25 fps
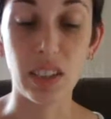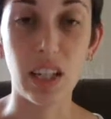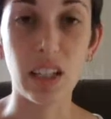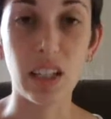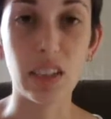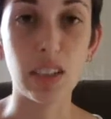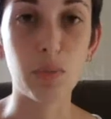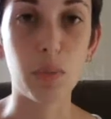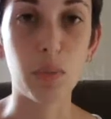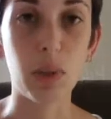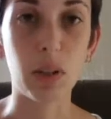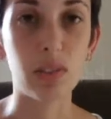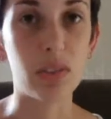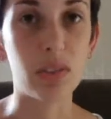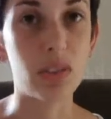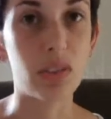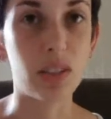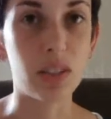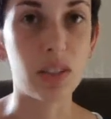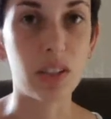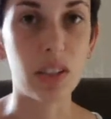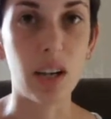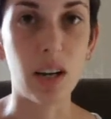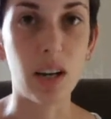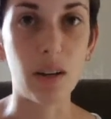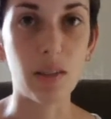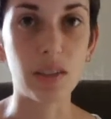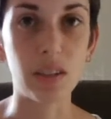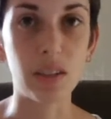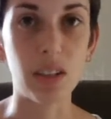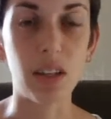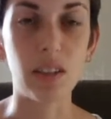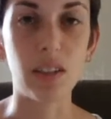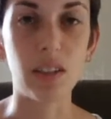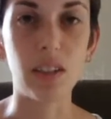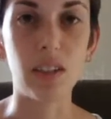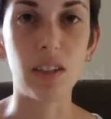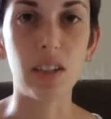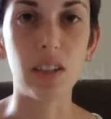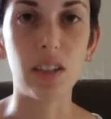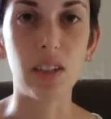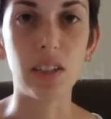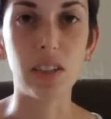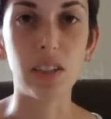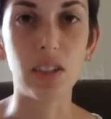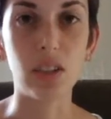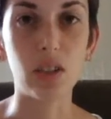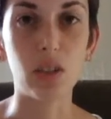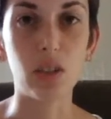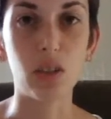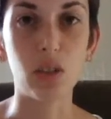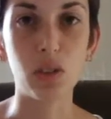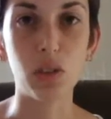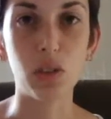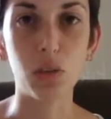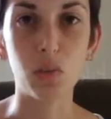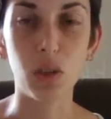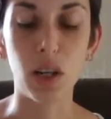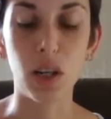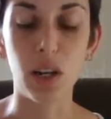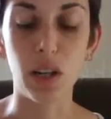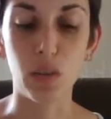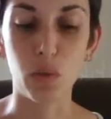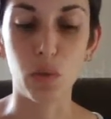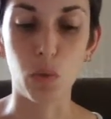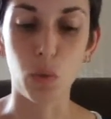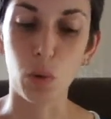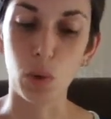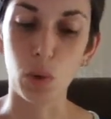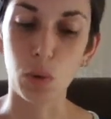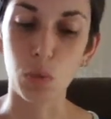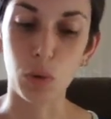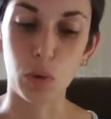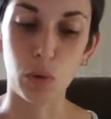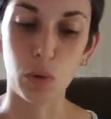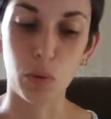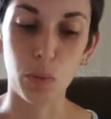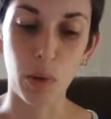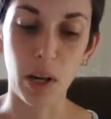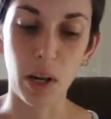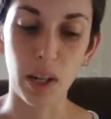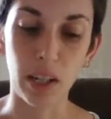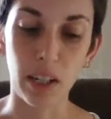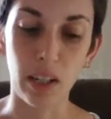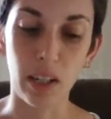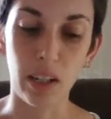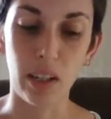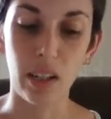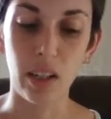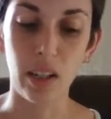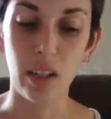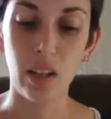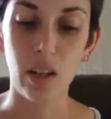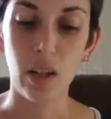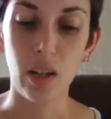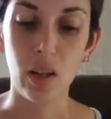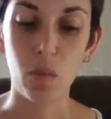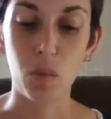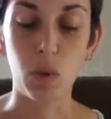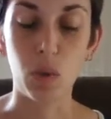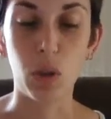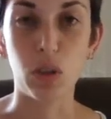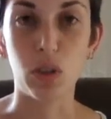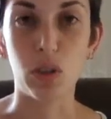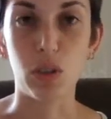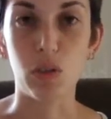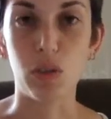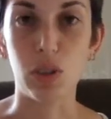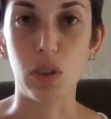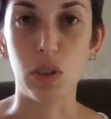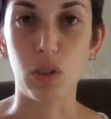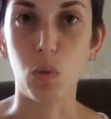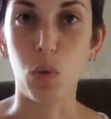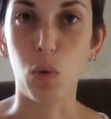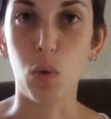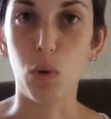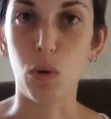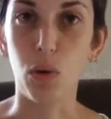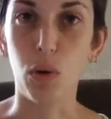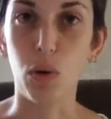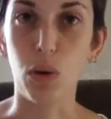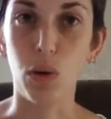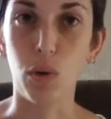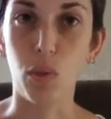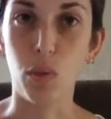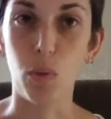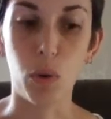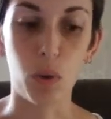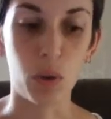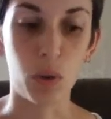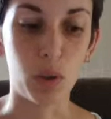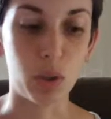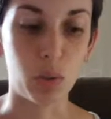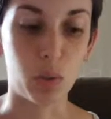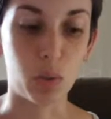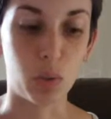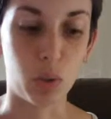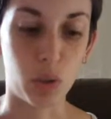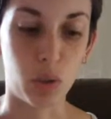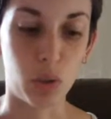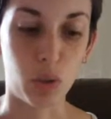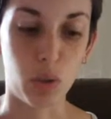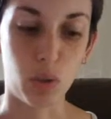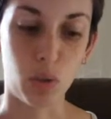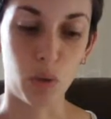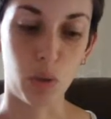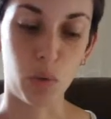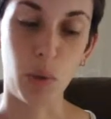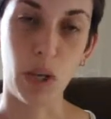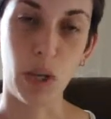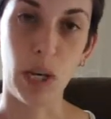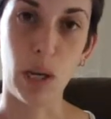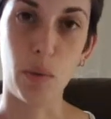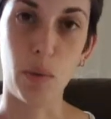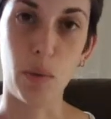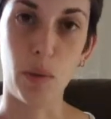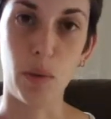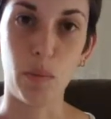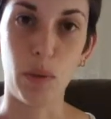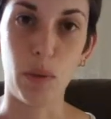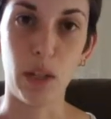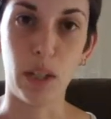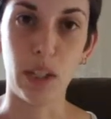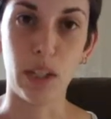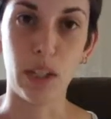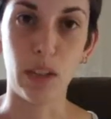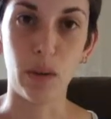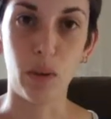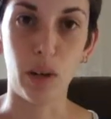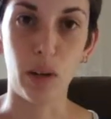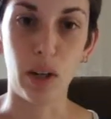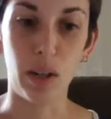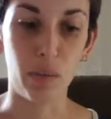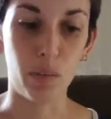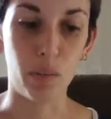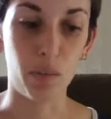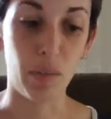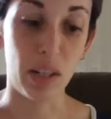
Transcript: get spilt onto the outside, then at least it's got some kind of waterproof backing, because obviously water would go through the paper and make it quite